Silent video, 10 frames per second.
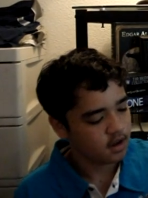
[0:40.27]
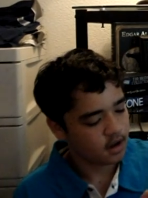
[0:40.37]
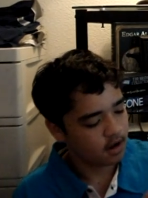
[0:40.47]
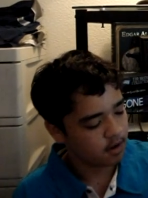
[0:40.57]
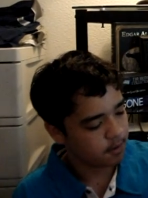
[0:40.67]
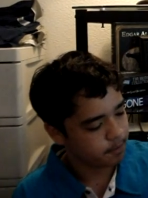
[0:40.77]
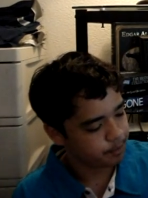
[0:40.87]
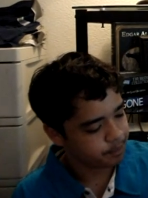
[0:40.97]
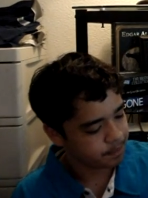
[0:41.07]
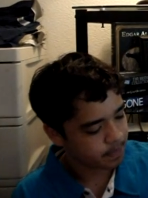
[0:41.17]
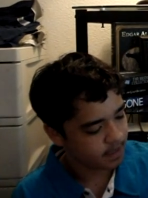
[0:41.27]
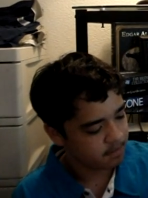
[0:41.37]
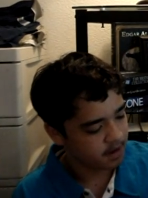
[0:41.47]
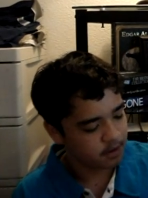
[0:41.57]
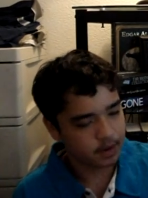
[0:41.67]

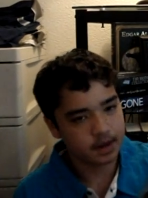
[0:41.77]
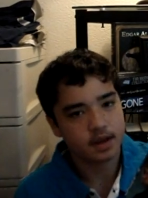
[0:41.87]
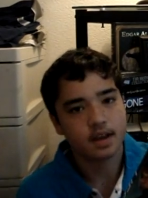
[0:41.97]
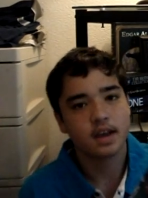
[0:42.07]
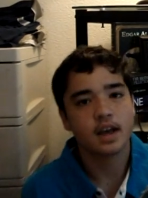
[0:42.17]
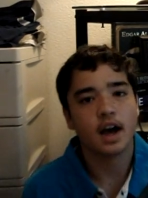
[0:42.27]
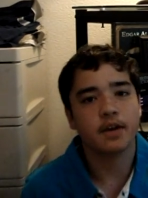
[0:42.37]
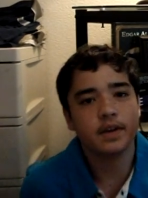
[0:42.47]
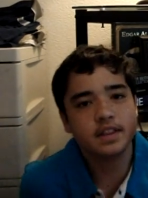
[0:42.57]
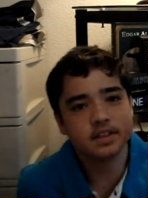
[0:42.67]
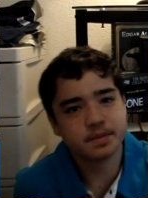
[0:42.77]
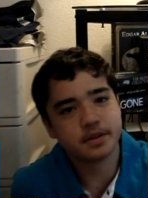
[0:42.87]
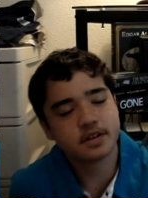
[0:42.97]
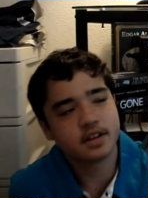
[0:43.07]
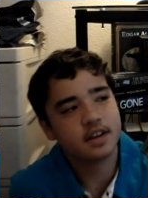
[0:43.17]
But anyway, I read this
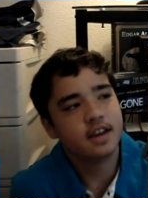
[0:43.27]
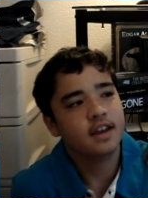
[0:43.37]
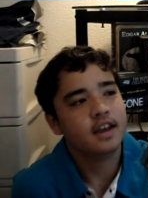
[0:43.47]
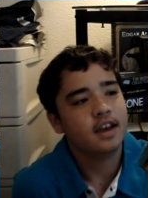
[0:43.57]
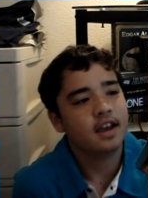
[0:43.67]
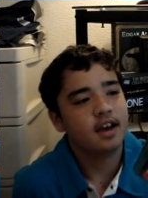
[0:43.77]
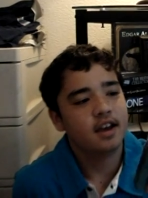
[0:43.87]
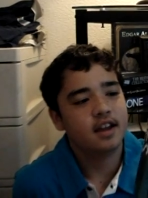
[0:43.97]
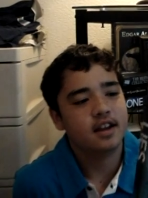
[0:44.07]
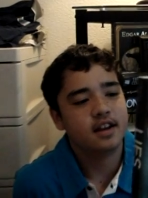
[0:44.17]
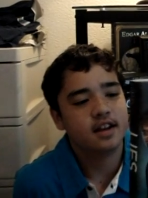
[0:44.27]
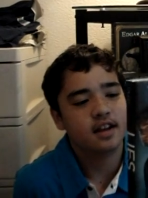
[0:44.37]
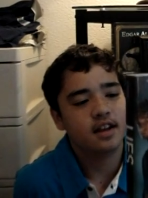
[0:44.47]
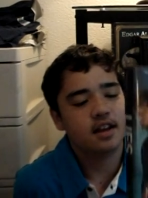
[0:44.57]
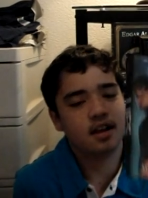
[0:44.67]
book, and
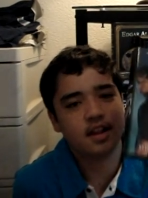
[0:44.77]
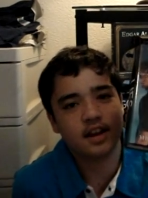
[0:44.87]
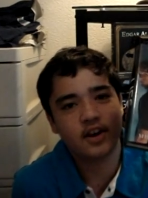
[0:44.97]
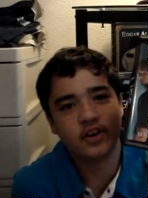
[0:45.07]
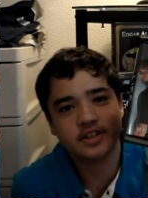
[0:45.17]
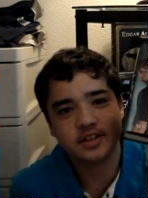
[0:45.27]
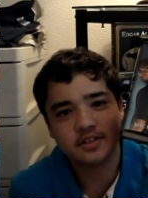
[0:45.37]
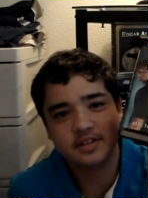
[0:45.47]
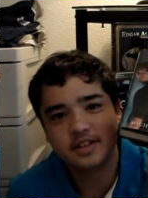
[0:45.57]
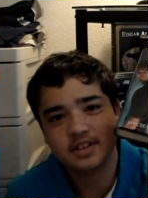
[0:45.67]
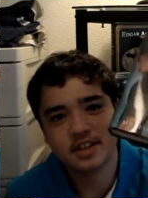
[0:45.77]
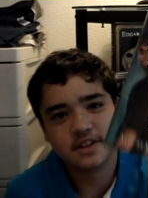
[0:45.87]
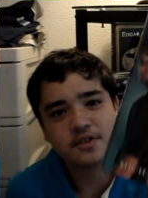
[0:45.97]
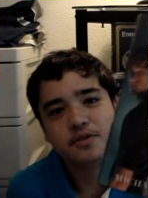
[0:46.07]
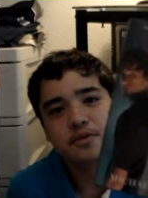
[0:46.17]
now I shall tell
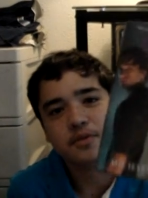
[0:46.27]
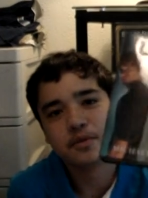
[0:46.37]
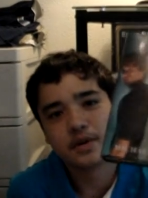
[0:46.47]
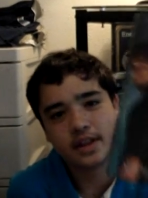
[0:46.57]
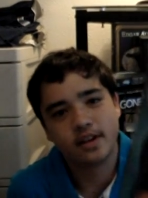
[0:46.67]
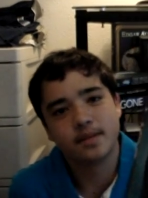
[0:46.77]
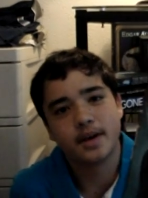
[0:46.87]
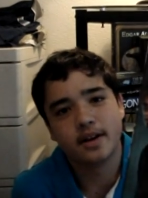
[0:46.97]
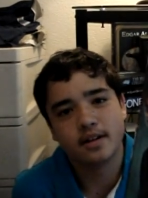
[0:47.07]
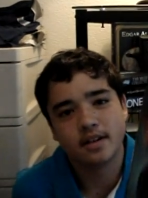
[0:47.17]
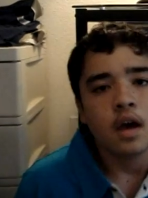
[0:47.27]
you what I thought about it.